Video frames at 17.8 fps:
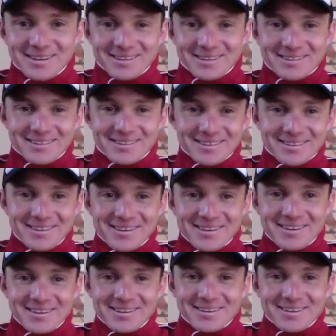in
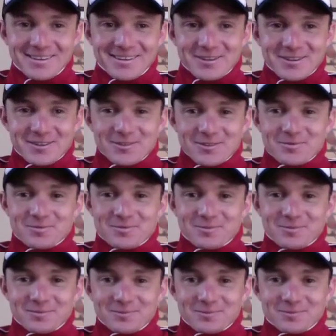terms of racing, what's
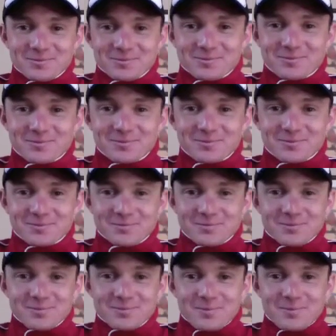going on for you?
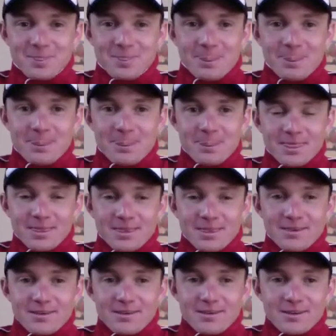What's next?
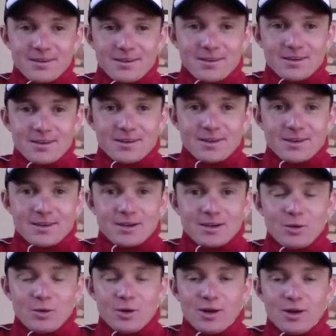
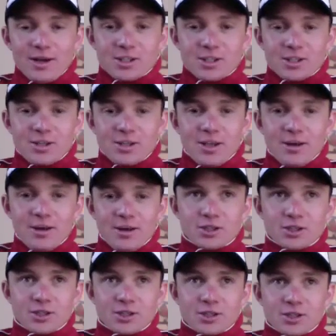Well, I actually have
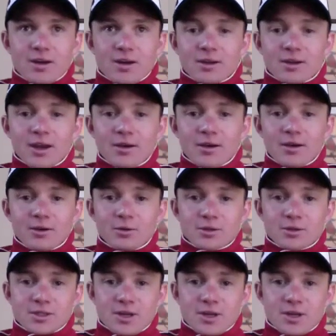Oceanside on the
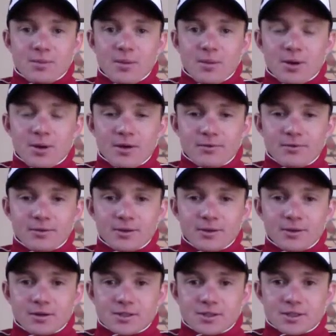calendar, which is coming up in
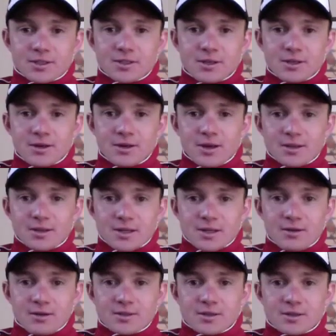about 15 or 16
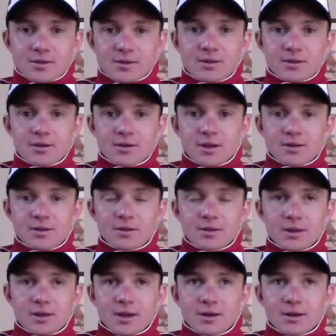days now. It's on the 30th,
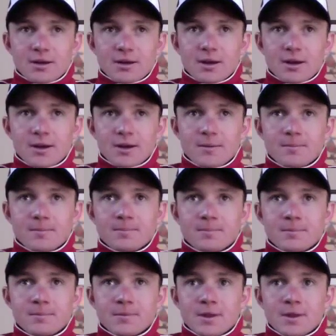and um,
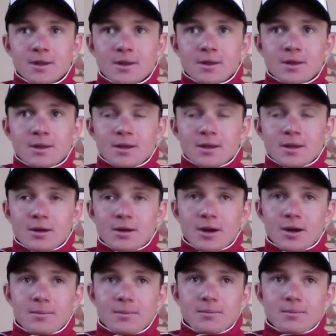you know,
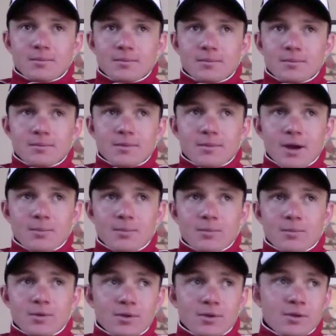I'm
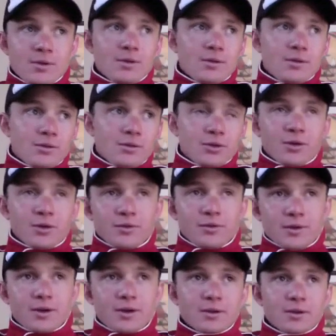I'm in sort
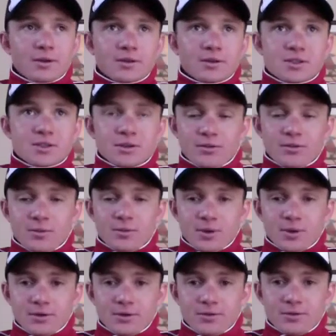of a still of a
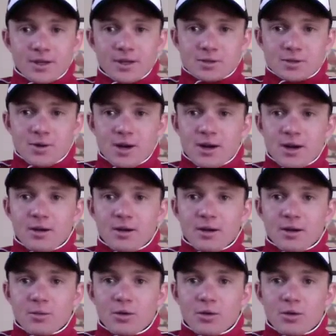build phase right
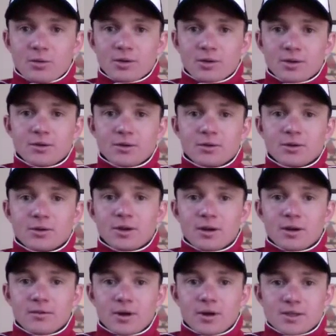now. I won't really do a
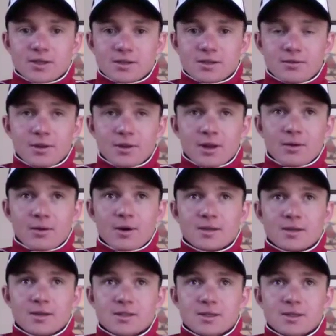ton of resting for that
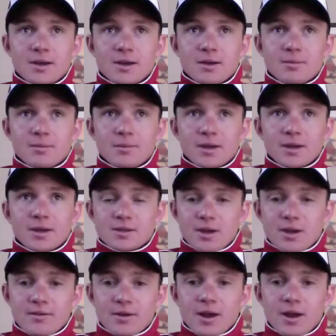race. Um, I
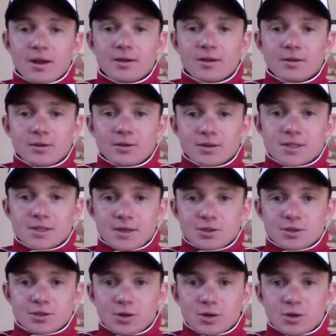still have an eye on doing
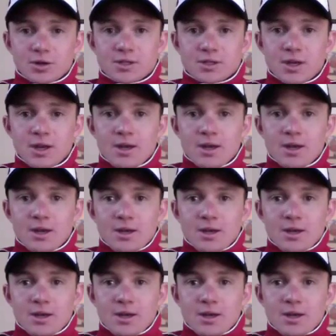St. George